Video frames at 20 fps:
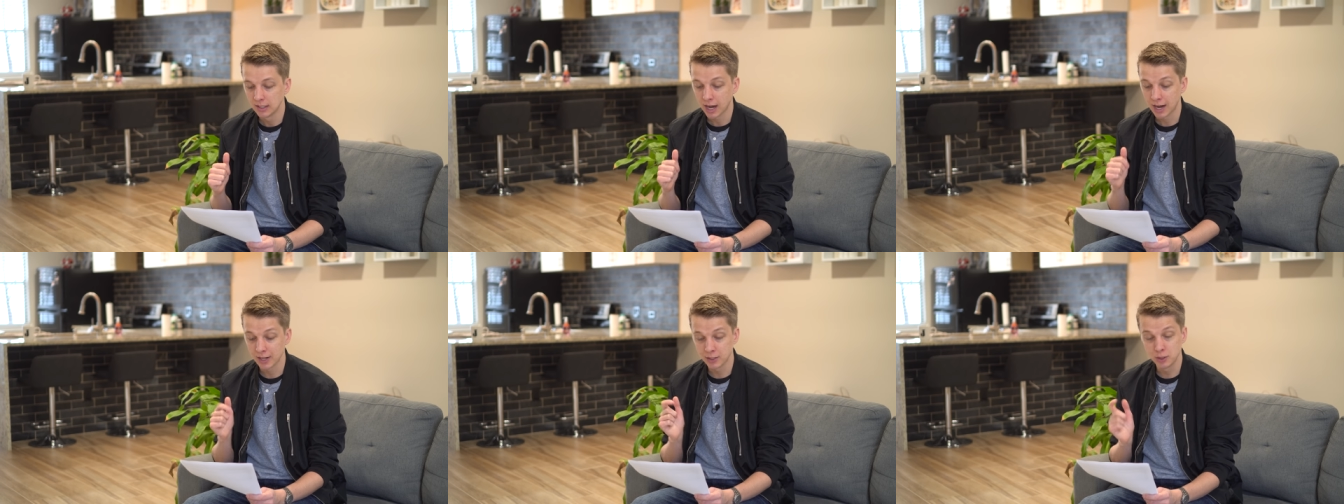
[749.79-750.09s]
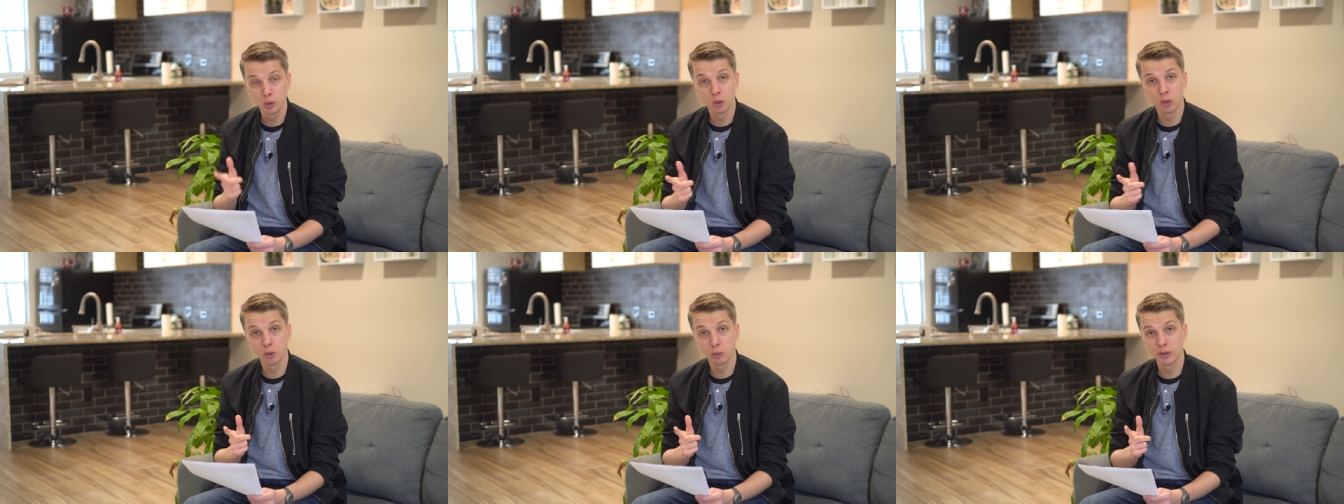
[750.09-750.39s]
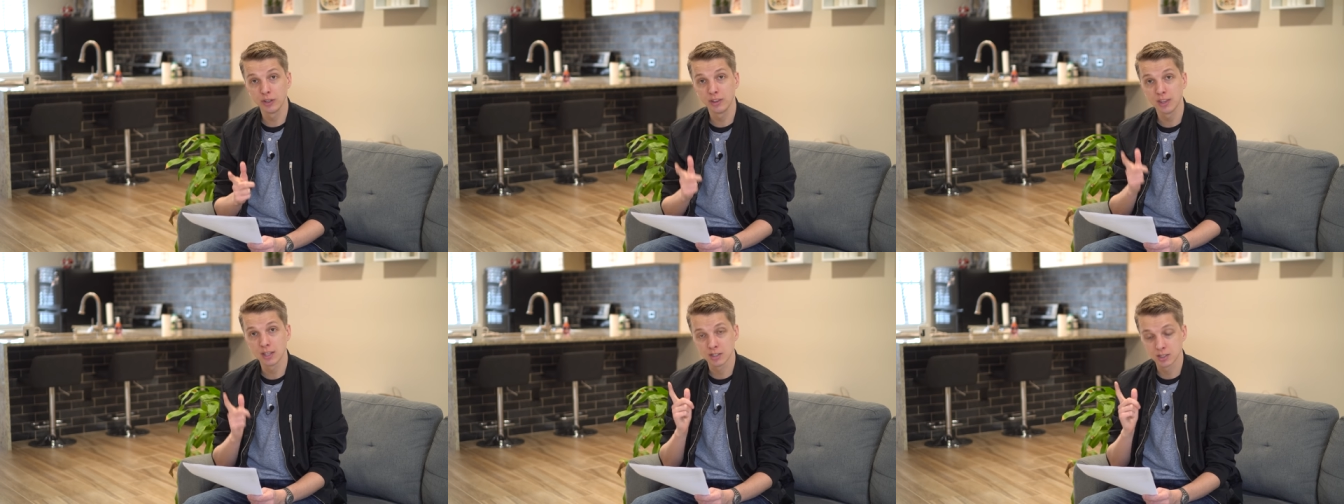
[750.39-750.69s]
I do
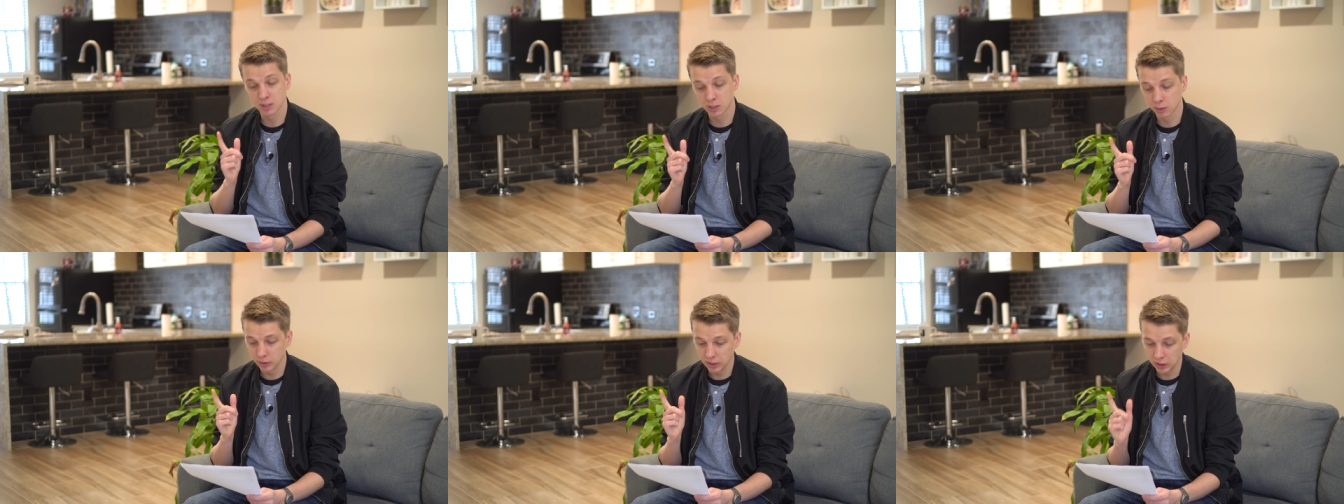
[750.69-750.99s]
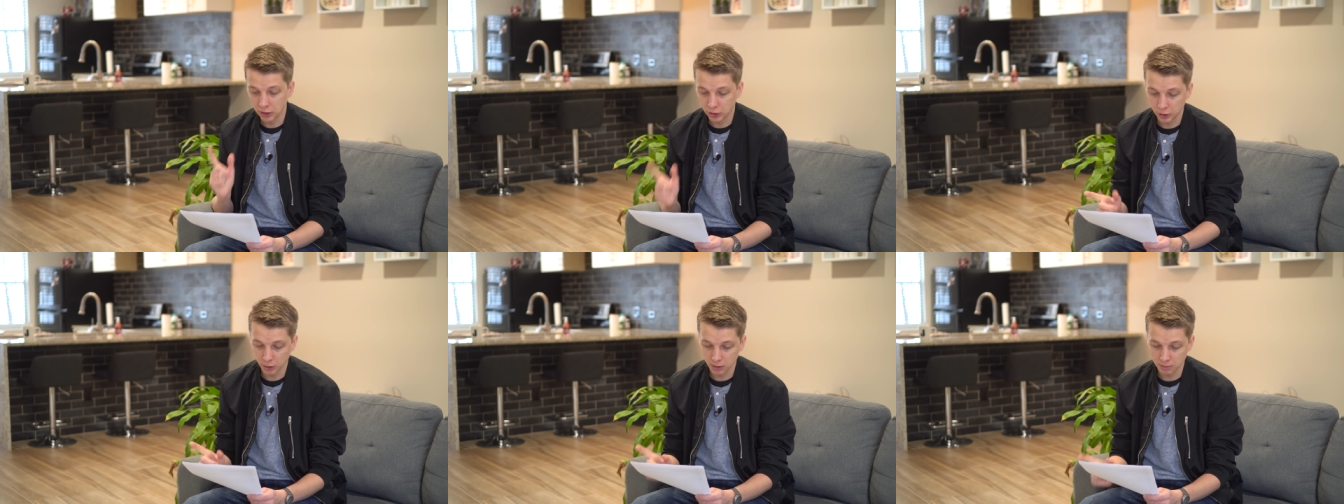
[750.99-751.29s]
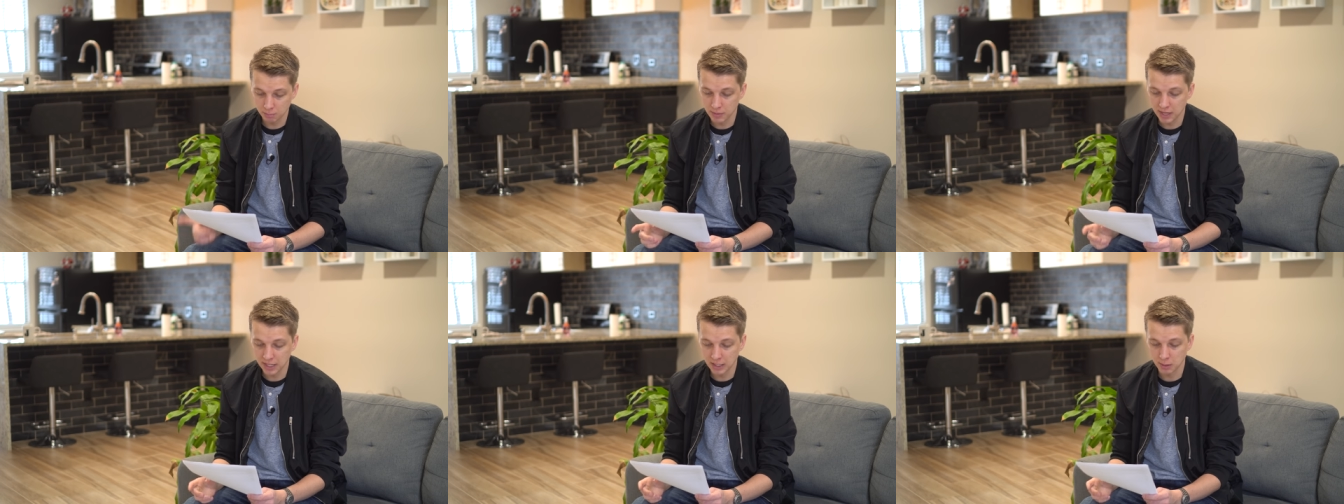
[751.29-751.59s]
agree that Sony
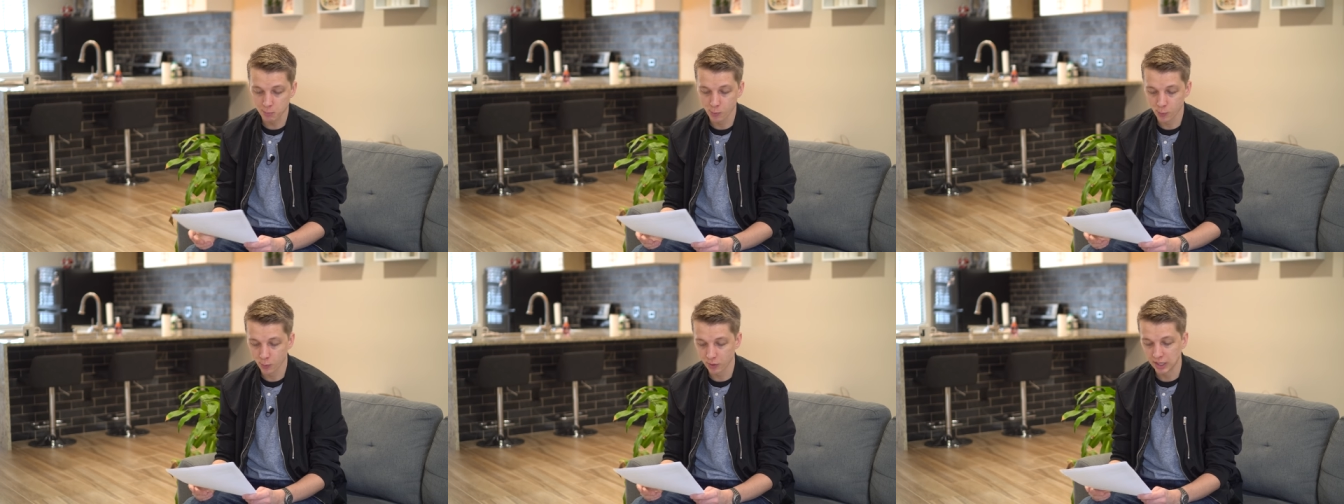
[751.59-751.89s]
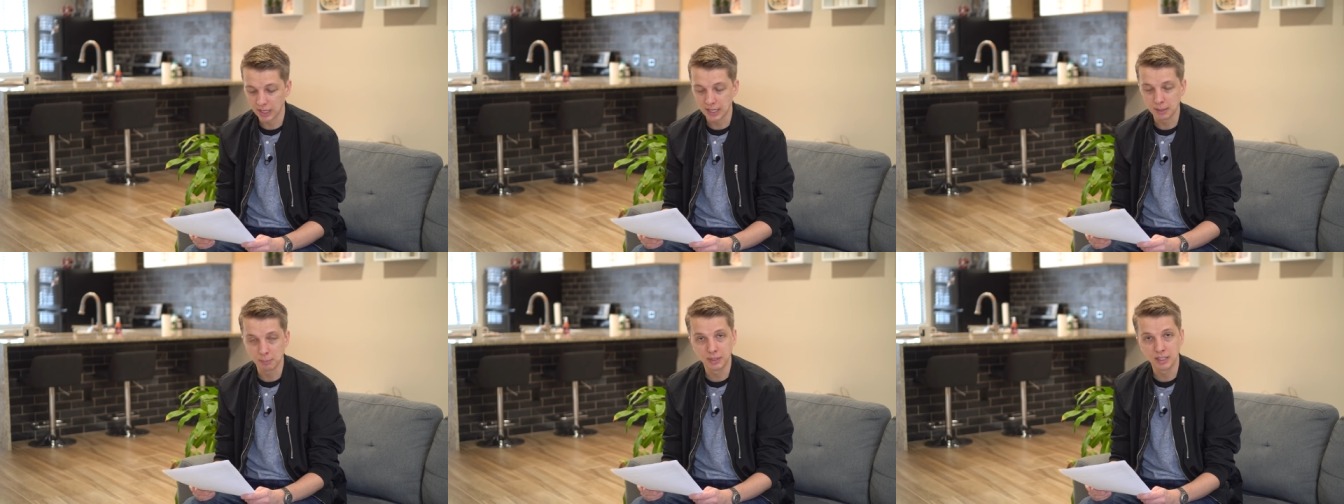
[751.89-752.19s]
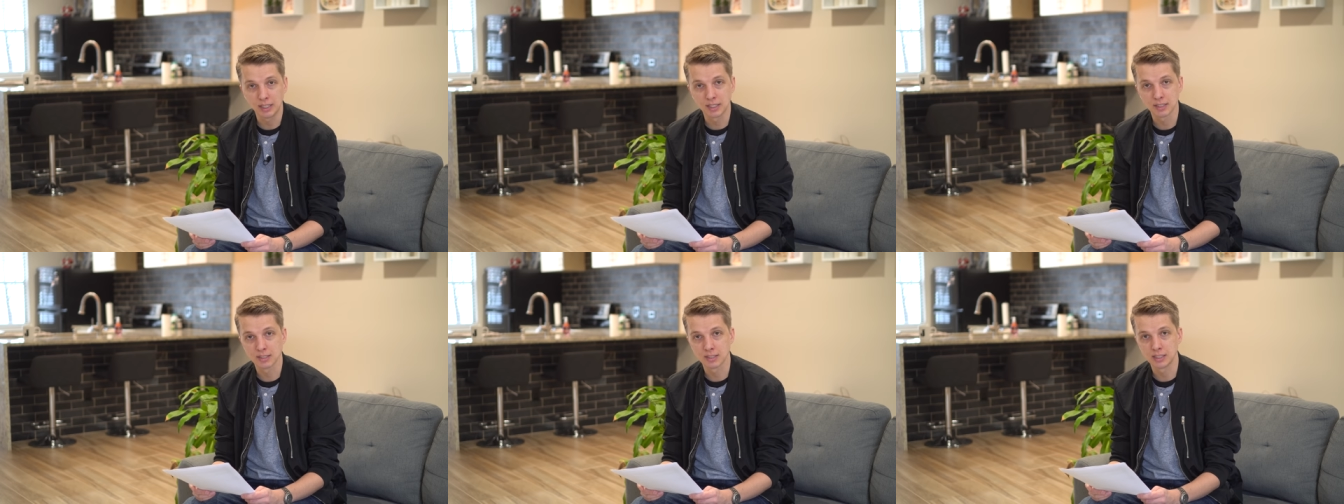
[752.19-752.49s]
should make more
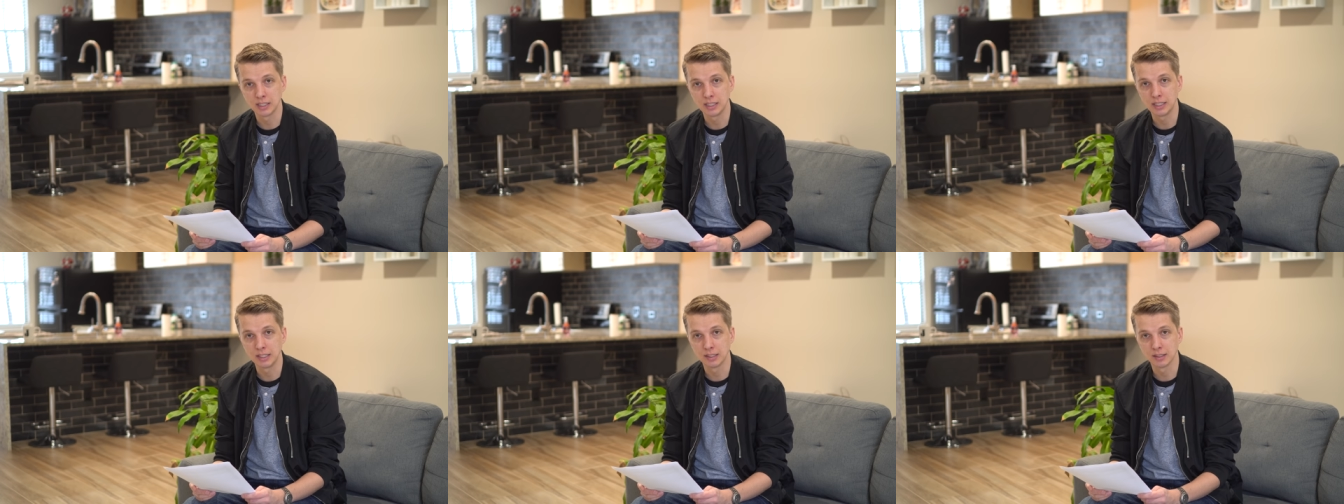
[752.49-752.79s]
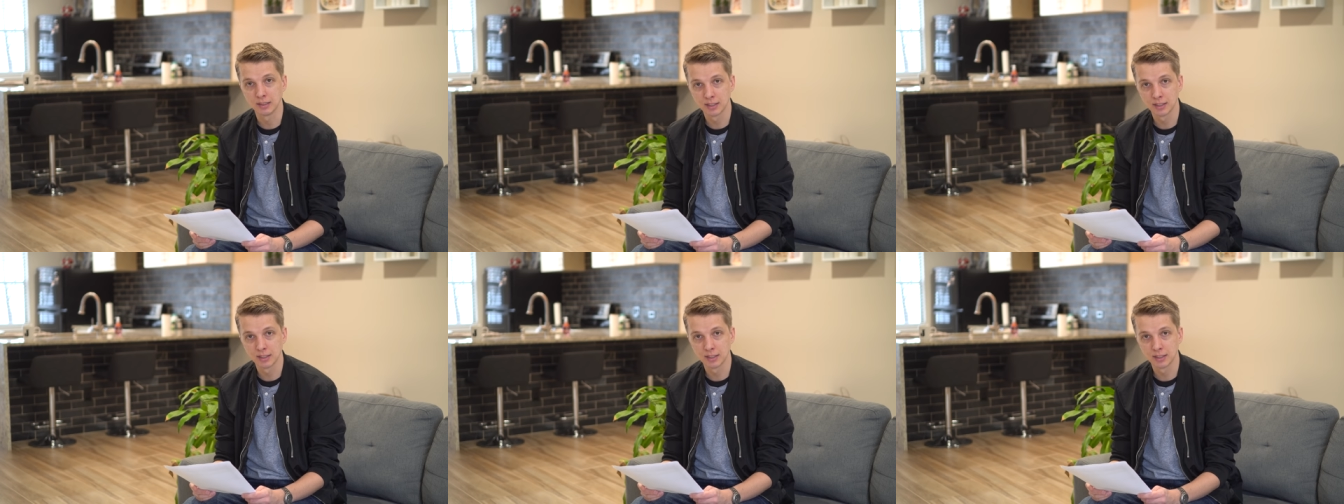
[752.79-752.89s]
APS-C